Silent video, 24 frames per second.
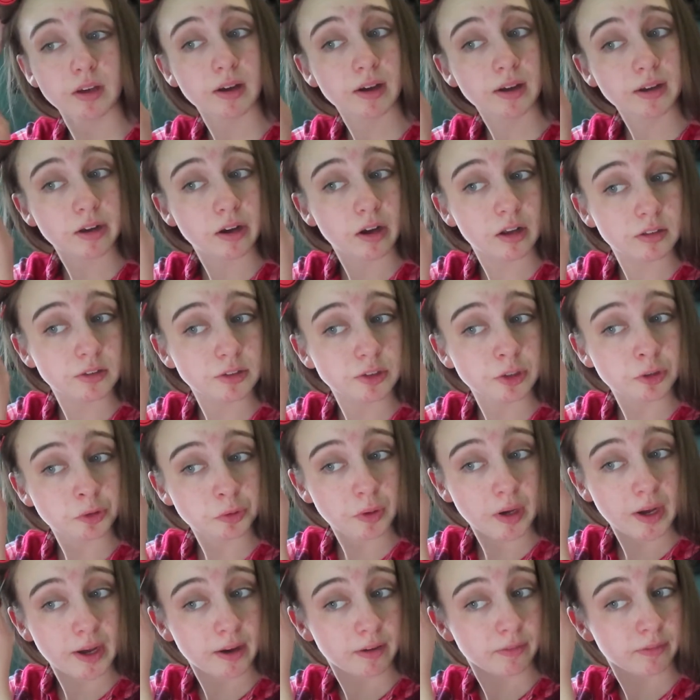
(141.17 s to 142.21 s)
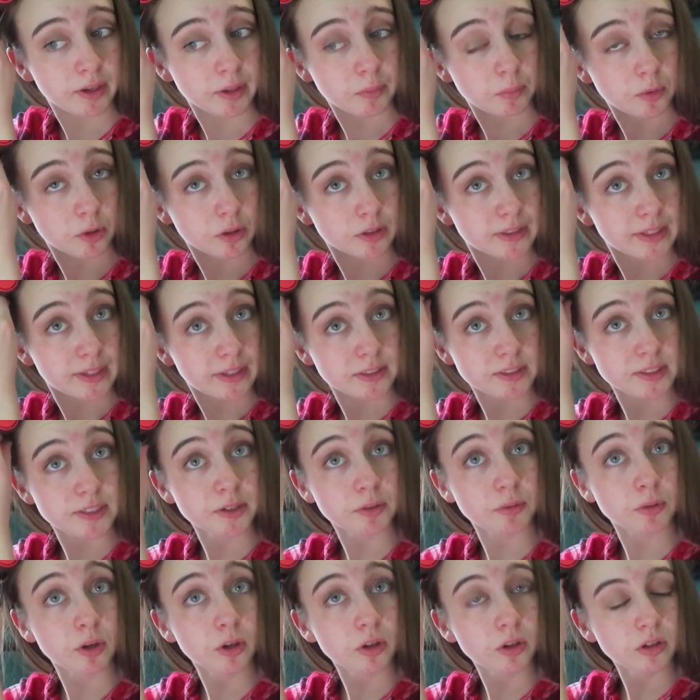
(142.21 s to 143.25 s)
I got to have a more
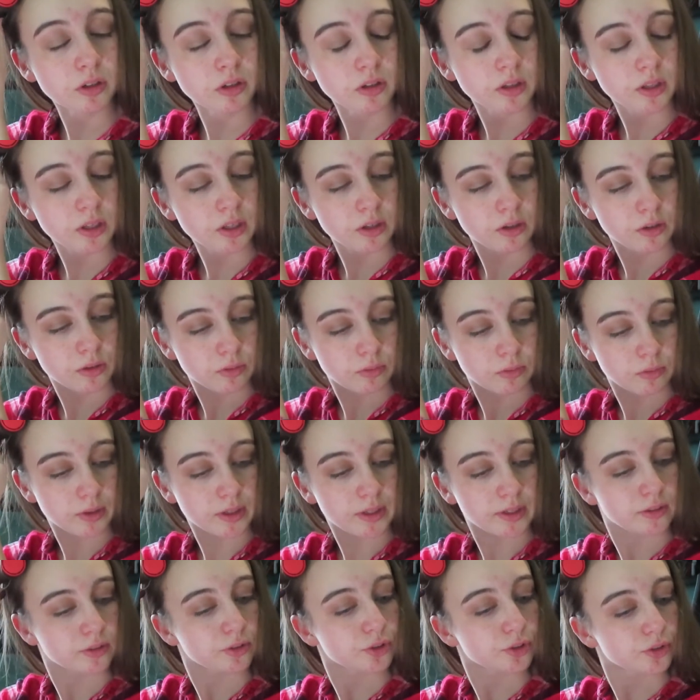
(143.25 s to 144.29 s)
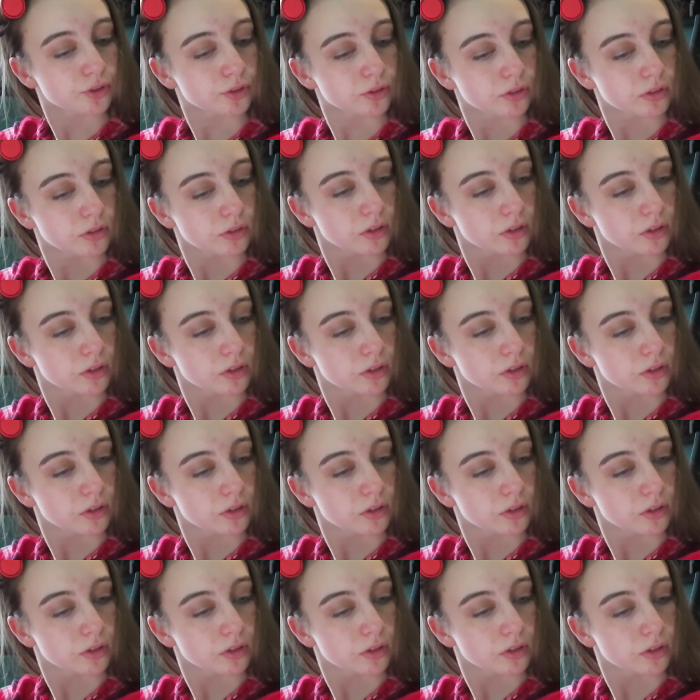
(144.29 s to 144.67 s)
dancey role, which